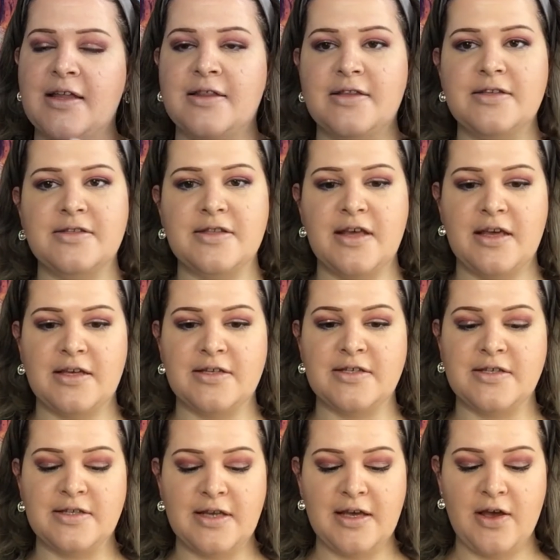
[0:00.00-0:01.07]
and this thing
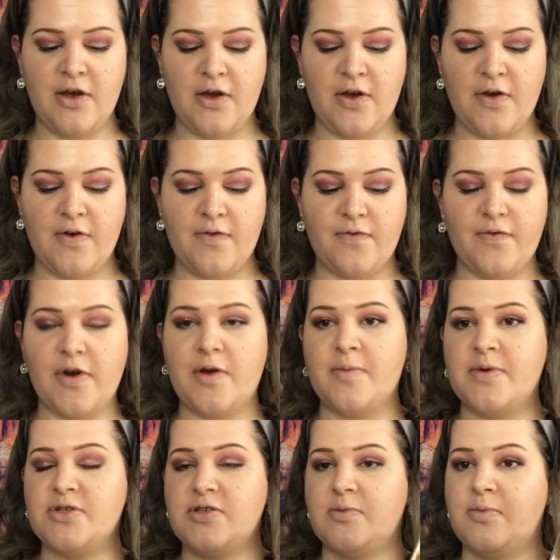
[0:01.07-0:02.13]
is very
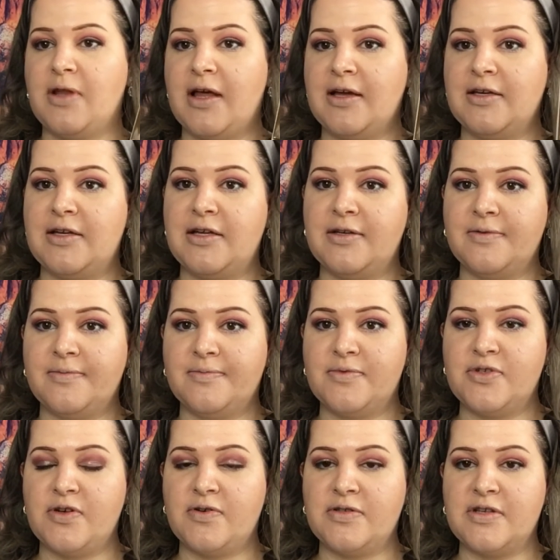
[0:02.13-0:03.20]
much so blinding,
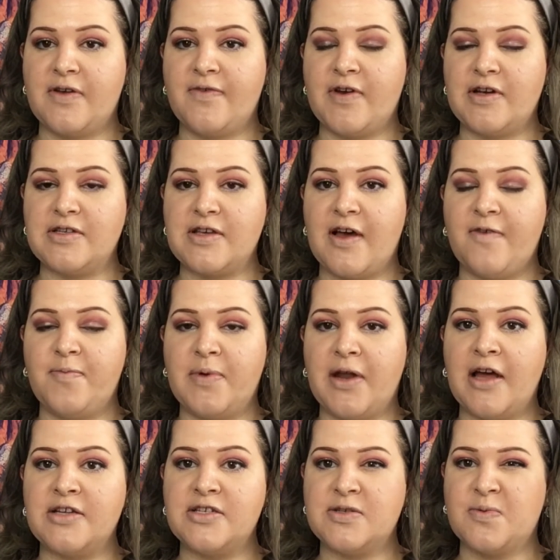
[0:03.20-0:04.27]
so it's not very soft, but
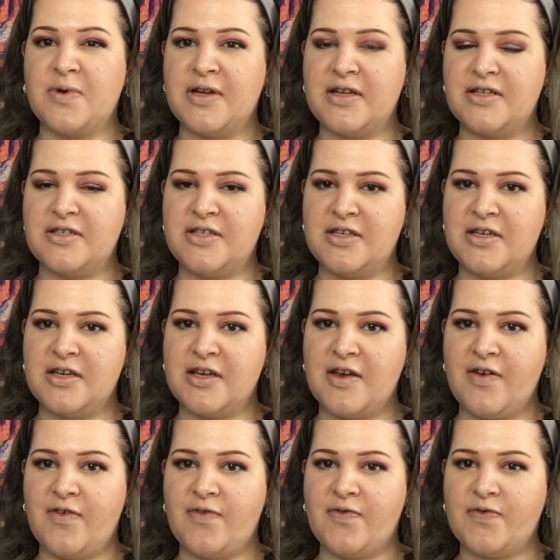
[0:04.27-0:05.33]
I just want it to
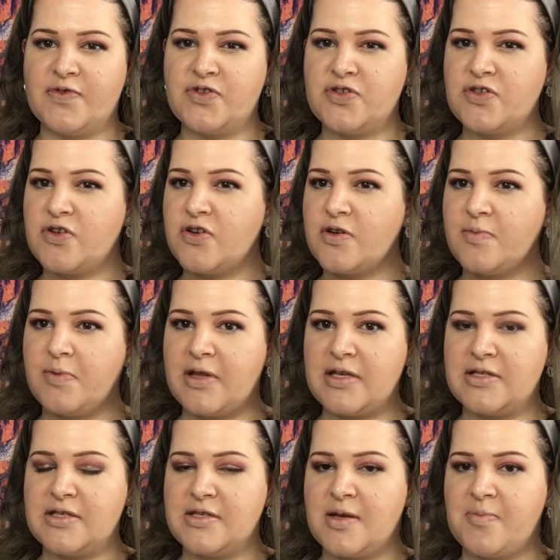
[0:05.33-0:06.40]
give certain
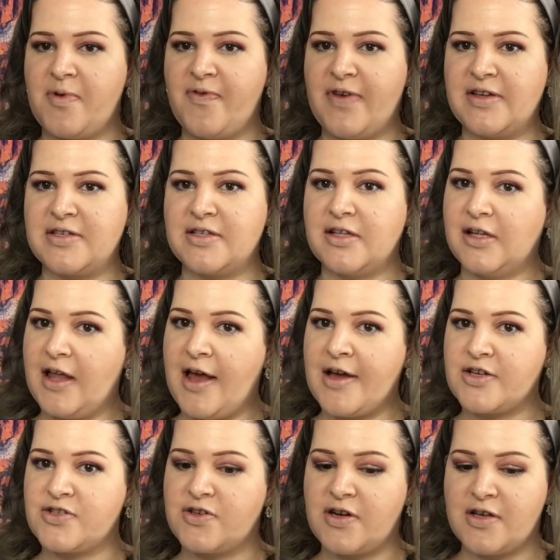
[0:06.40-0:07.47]
places on my face a little
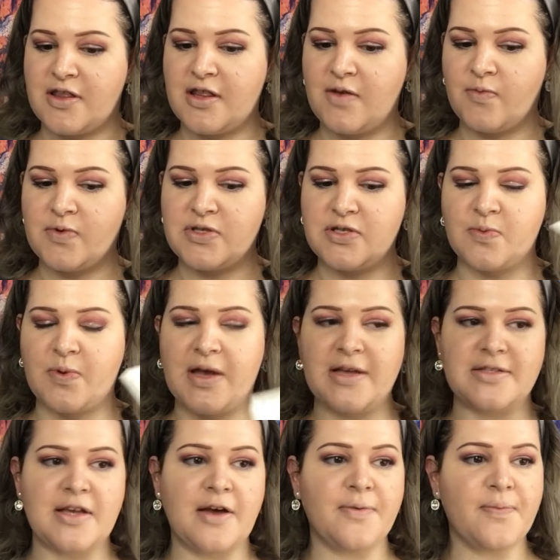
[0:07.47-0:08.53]
extra, which is why
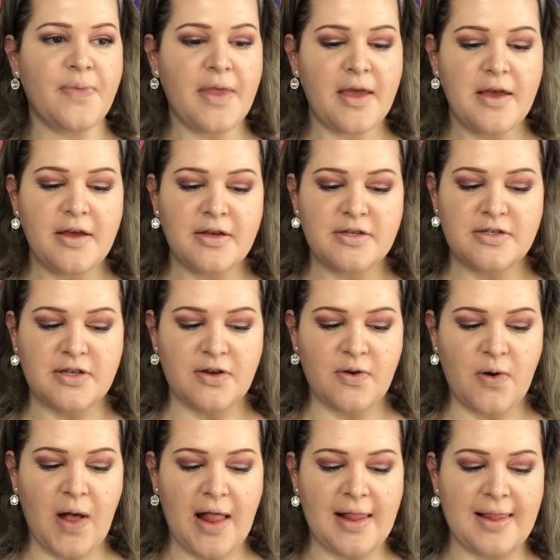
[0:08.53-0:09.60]
it's out.
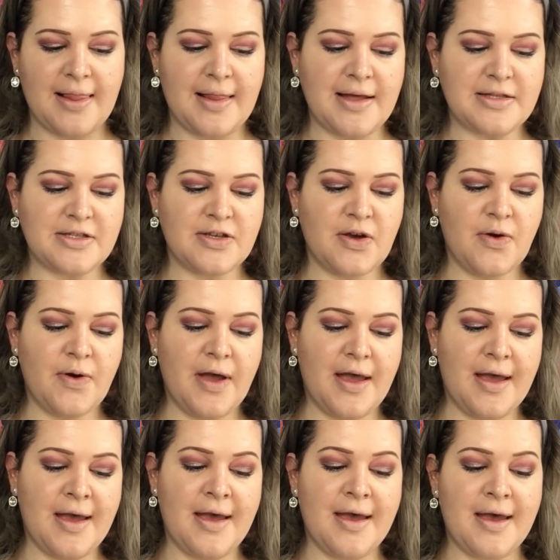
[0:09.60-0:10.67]
So let's go
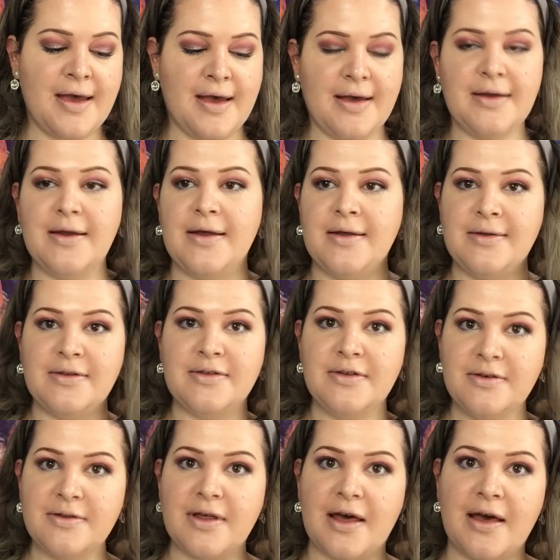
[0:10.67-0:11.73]
ahead and
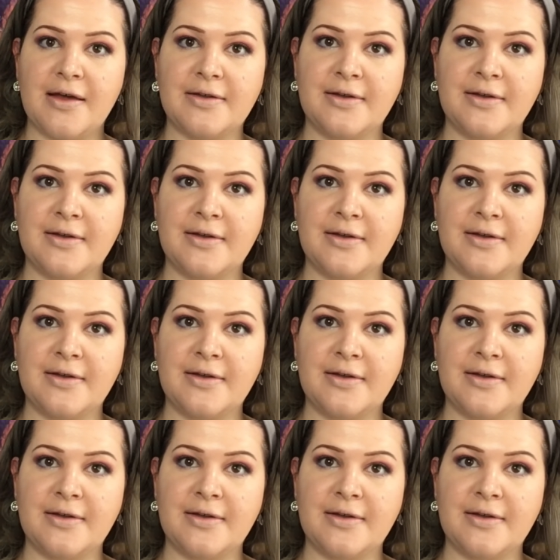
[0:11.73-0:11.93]
do that.